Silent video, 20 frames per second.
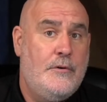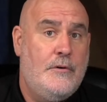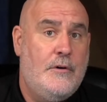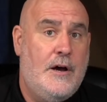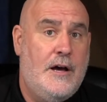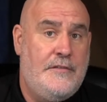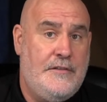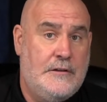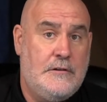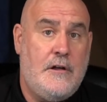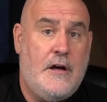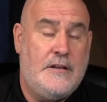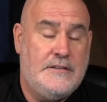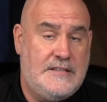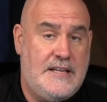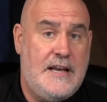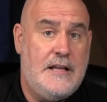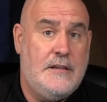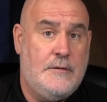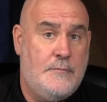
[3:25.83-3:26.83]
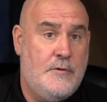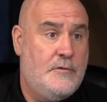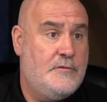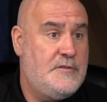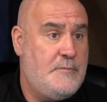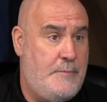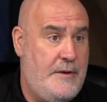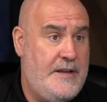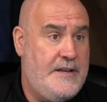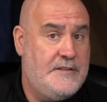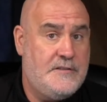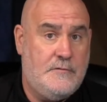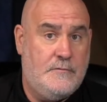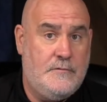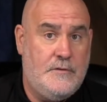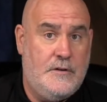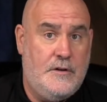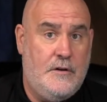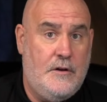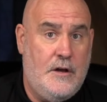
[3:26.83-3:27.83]
on the Los Alamos base,
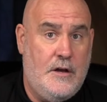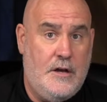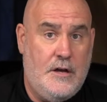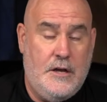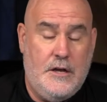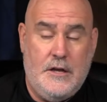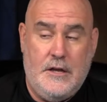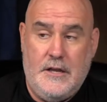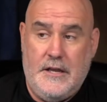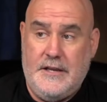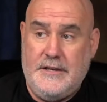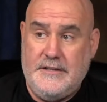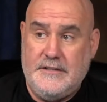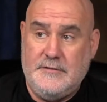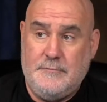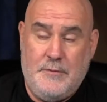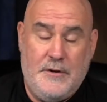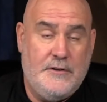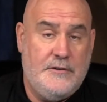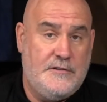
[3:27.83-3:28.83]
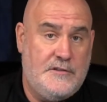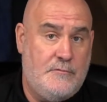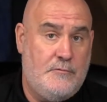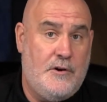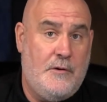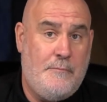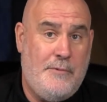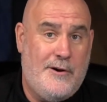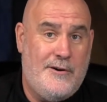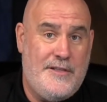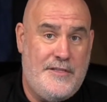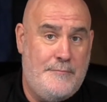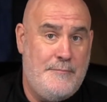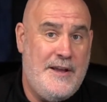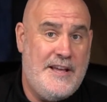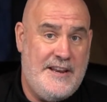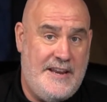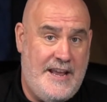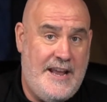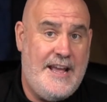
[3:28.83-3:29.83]
and his parents were a part of the
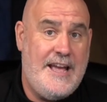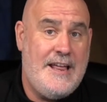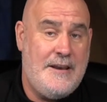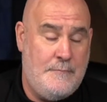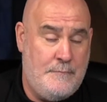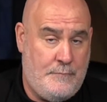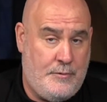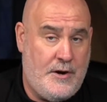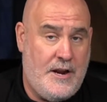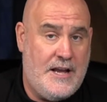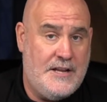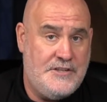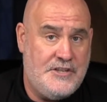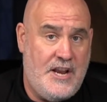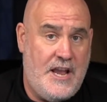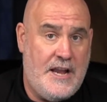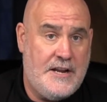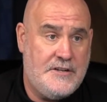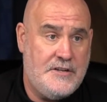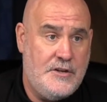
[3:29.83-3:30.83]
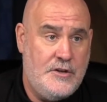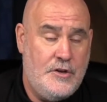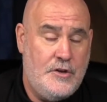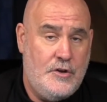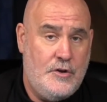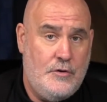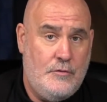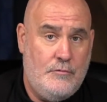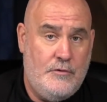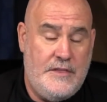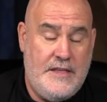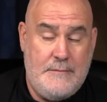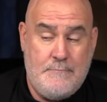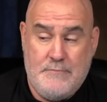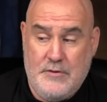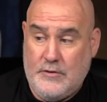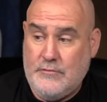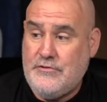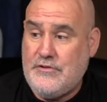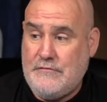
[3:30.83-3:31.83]
Manhattan Project where they
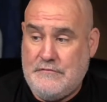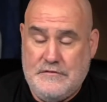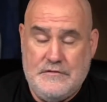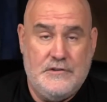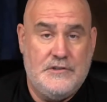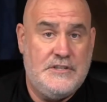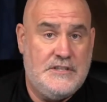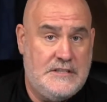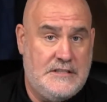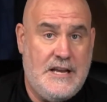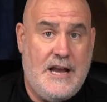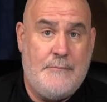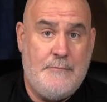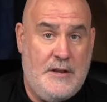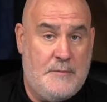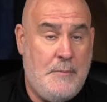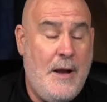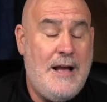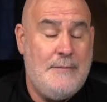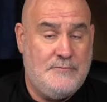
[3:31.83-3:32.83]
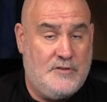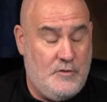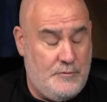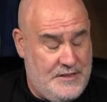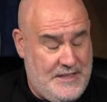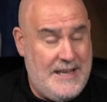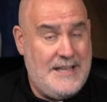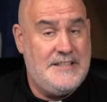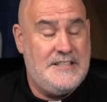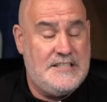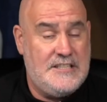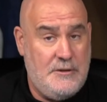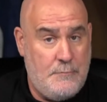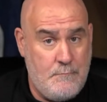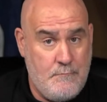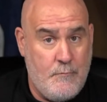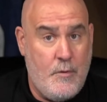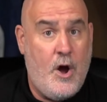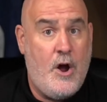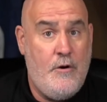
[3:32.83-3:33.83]
built the first atomic bomb. So that's
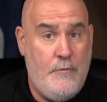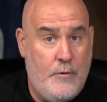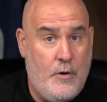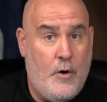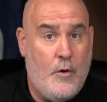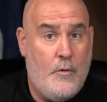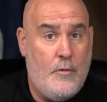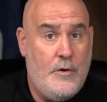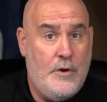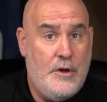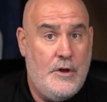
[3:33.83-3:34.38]
tomorrow.